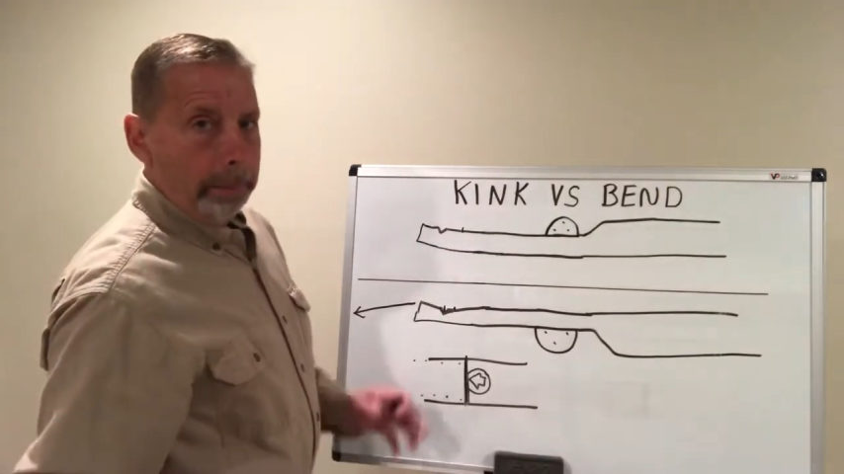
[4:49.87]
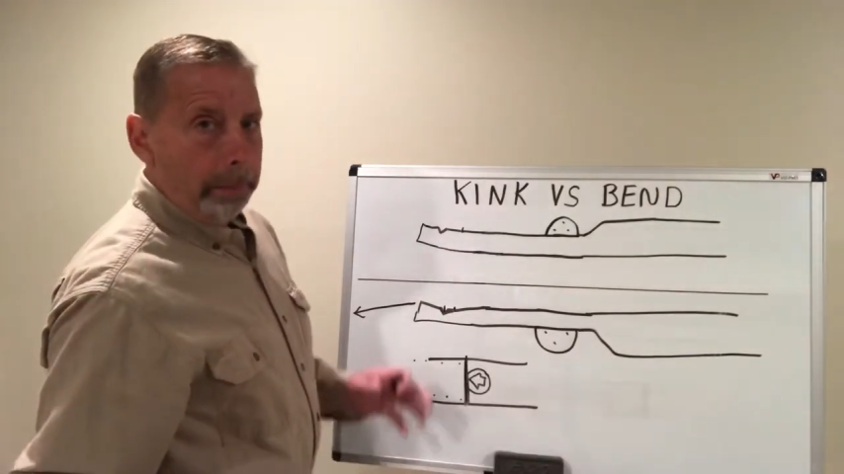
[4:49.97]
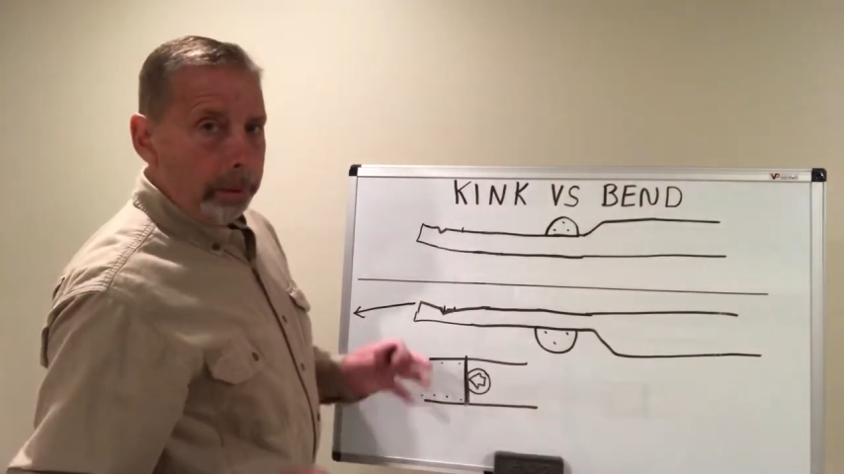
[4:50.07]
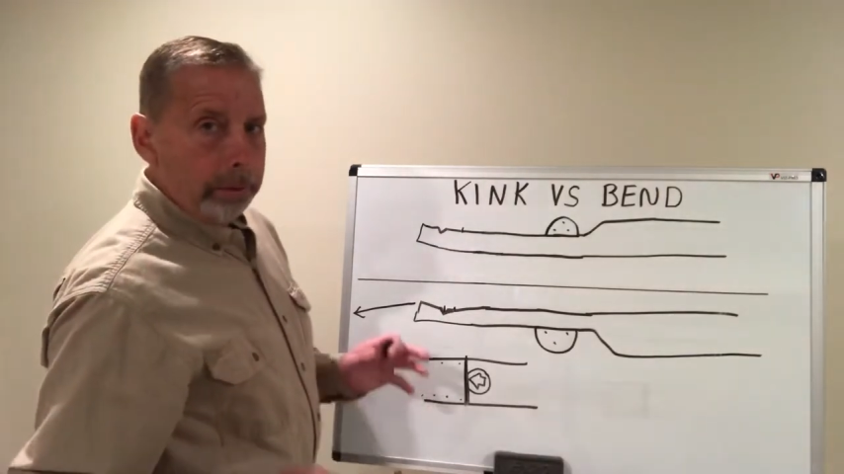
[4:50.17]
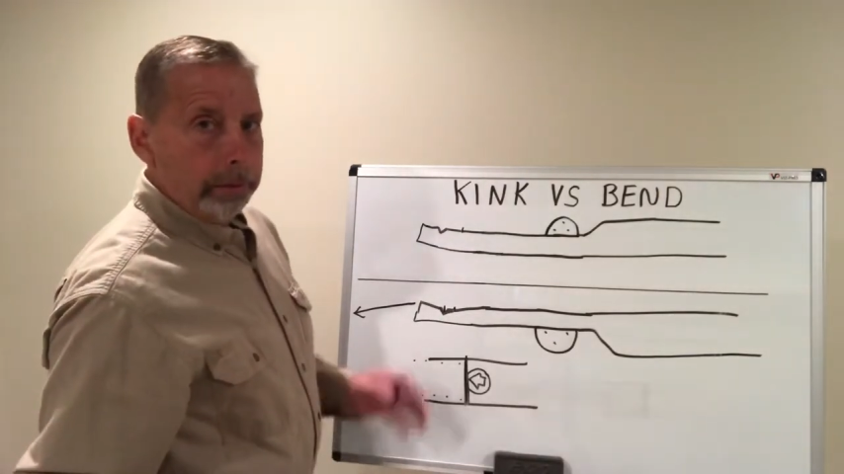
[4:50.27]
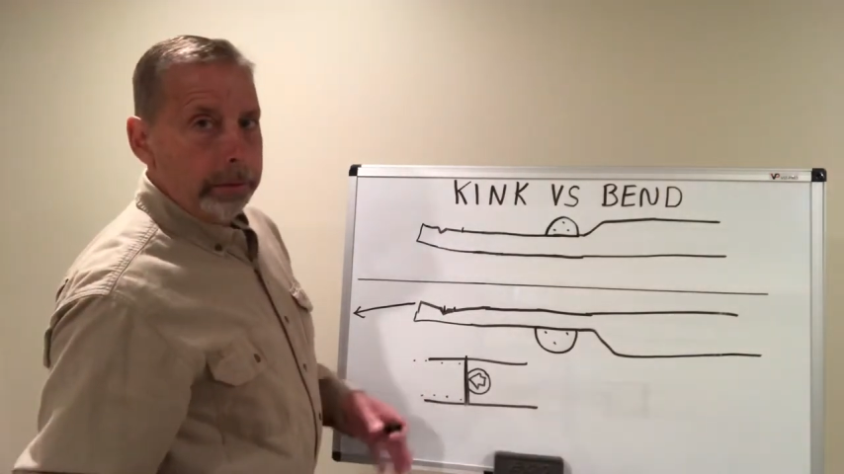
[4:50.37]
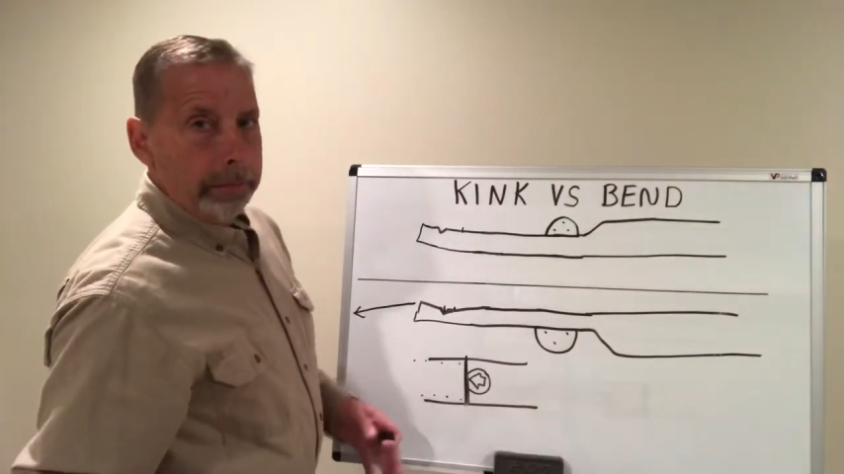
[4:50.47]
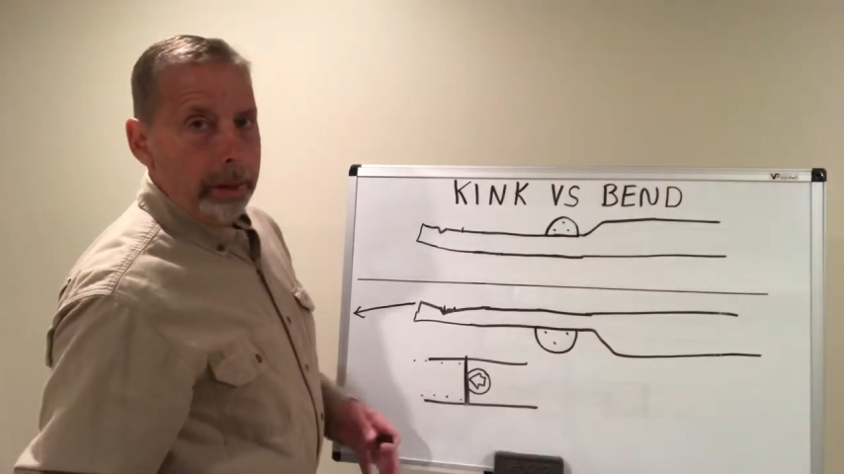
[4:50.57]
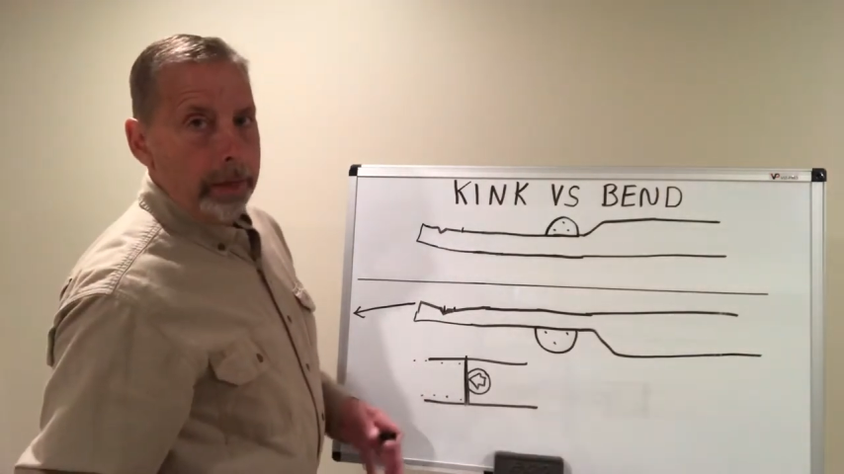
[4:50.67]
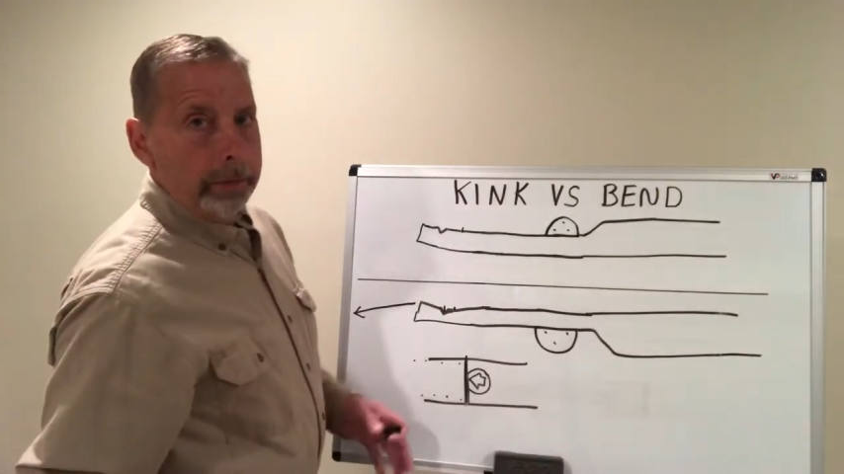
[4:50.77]
Put the
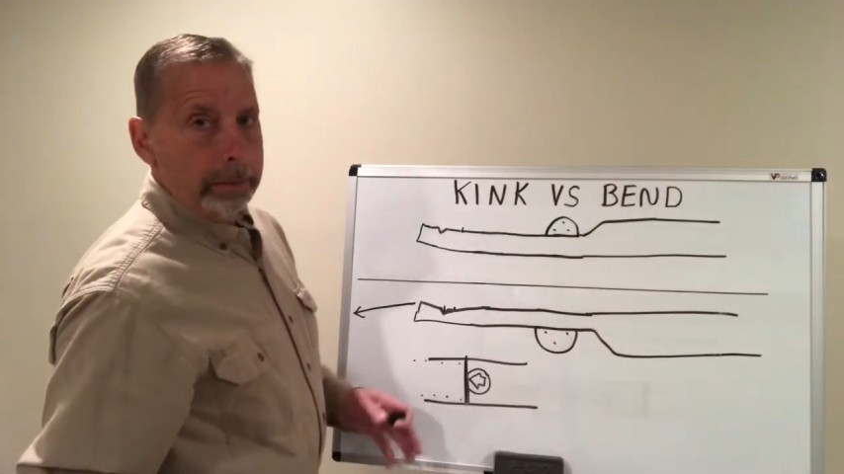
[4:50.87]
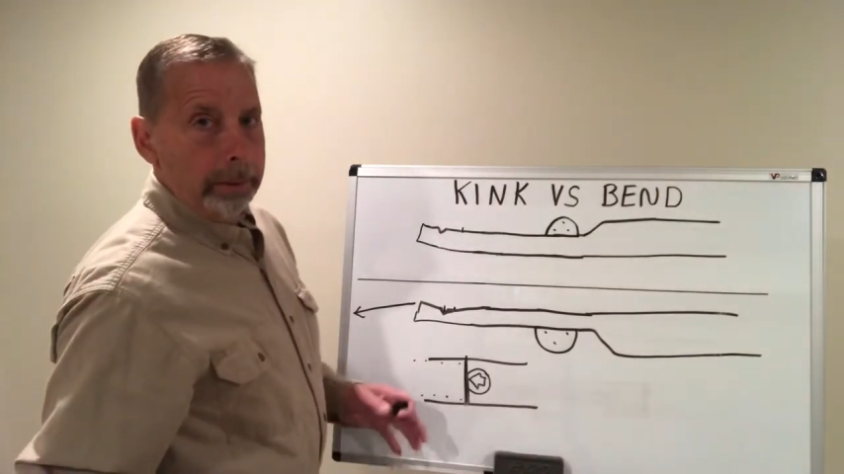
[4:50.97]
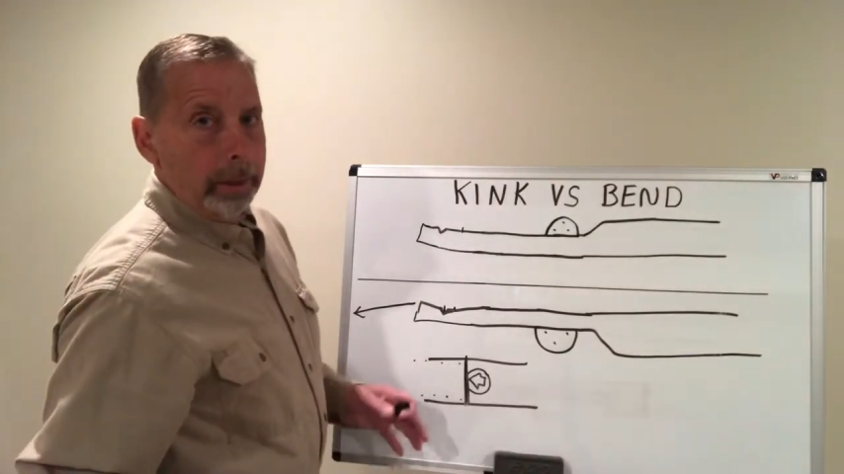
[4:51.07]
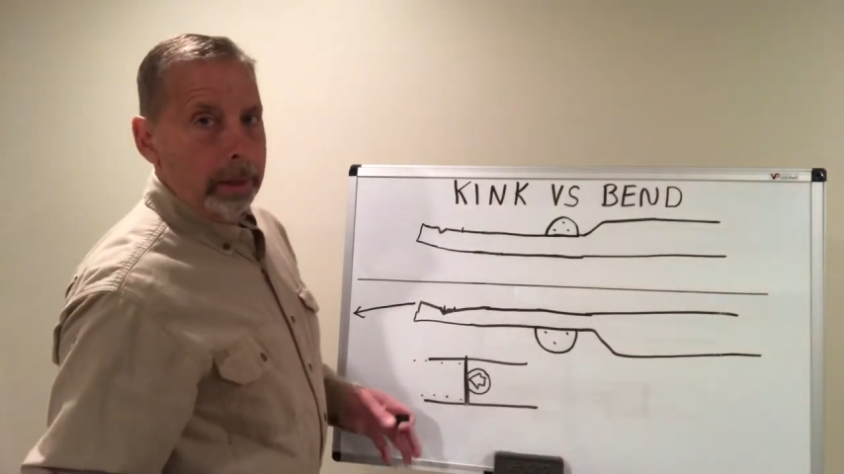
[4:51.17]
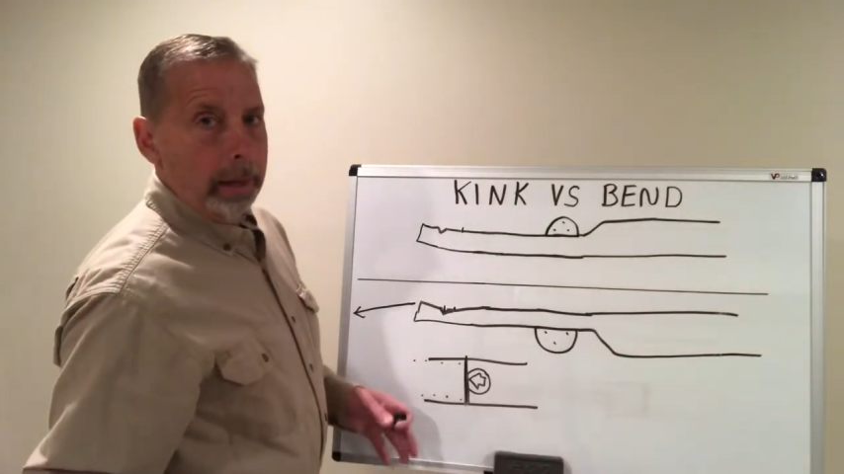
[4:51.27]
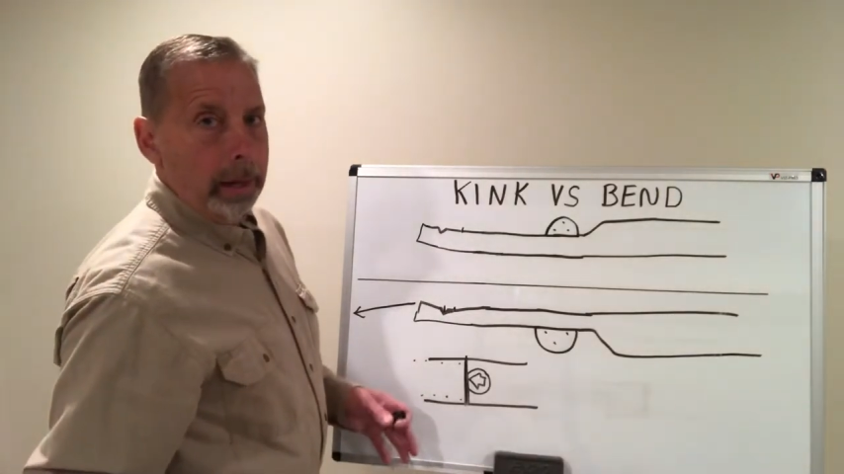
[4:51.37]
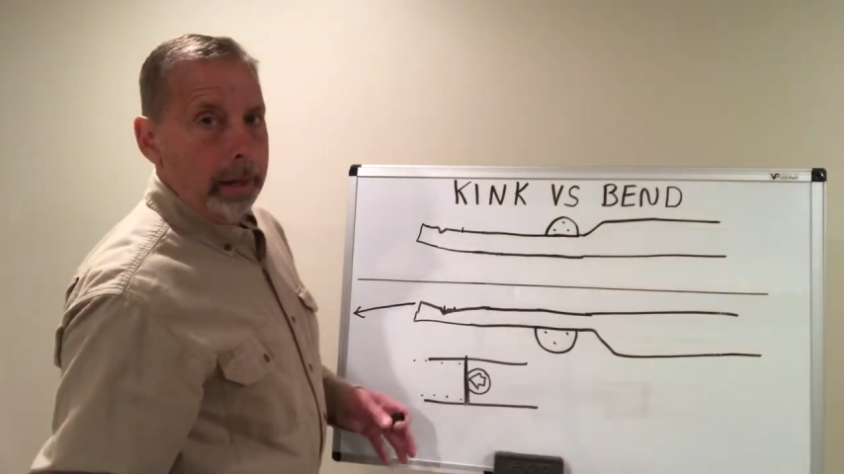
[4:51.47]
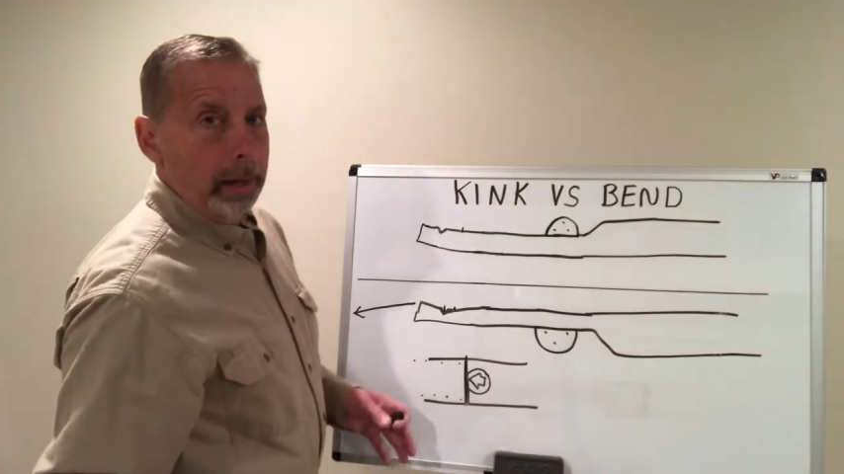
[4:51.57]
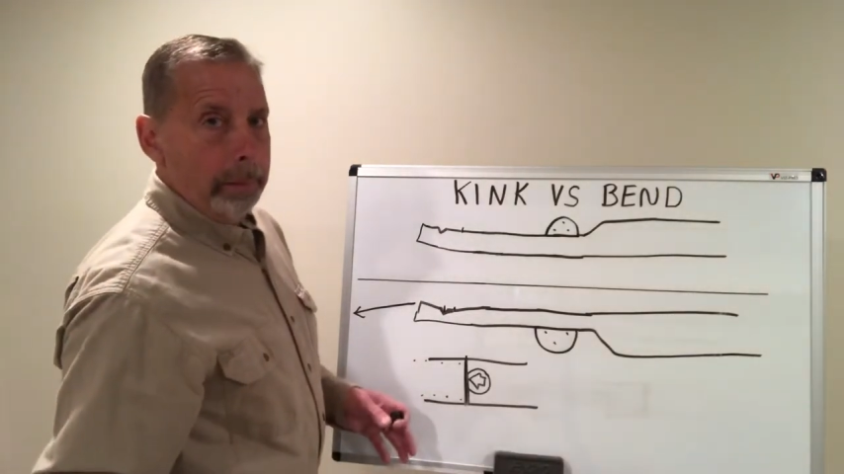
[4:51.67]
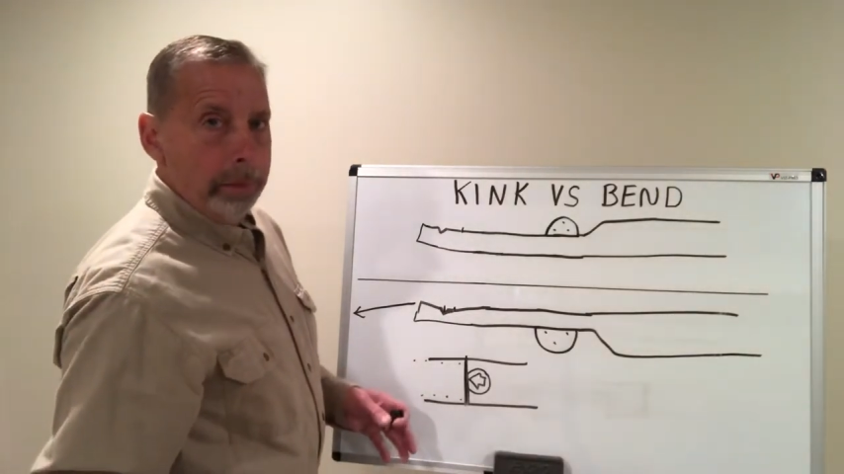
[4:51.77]
responsibility on them.